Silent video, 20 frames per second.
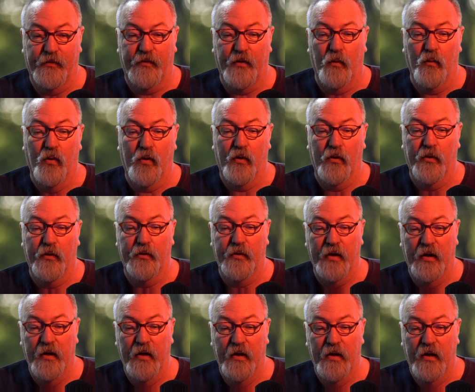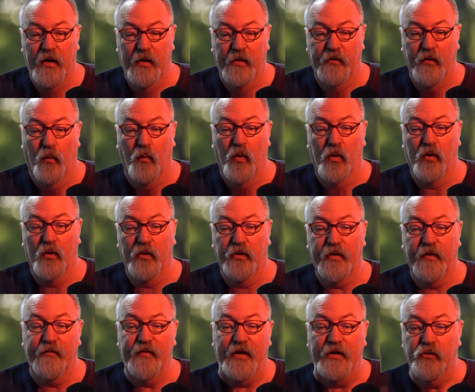the
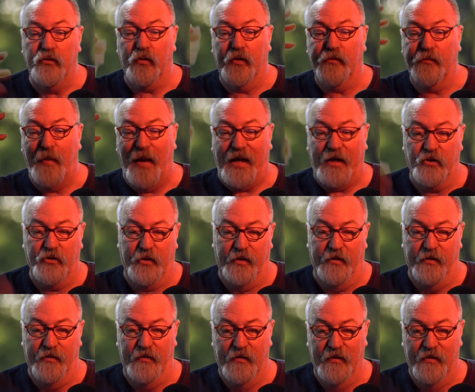world of introspection,